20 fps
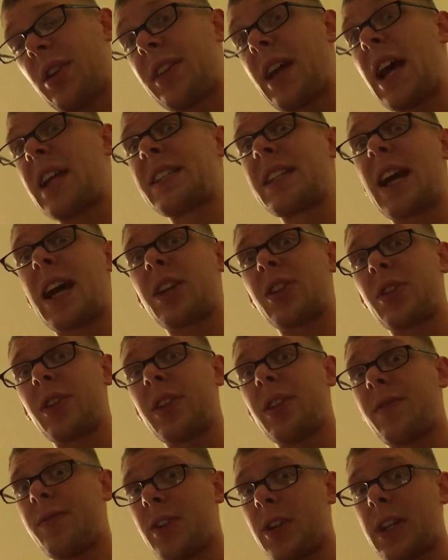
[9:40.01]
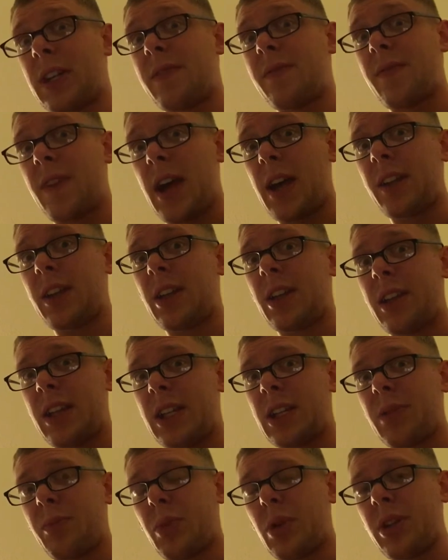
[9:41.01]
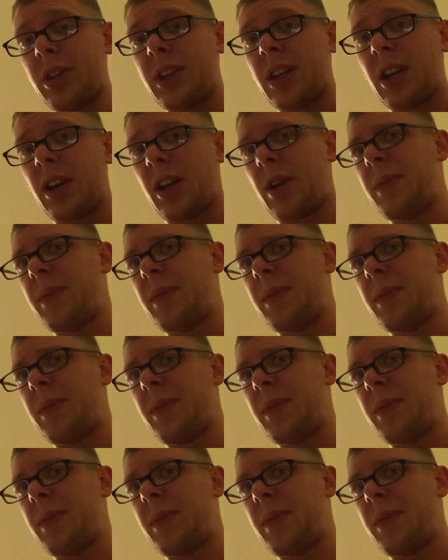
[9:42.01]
That's actually a fucking valid thing to put there.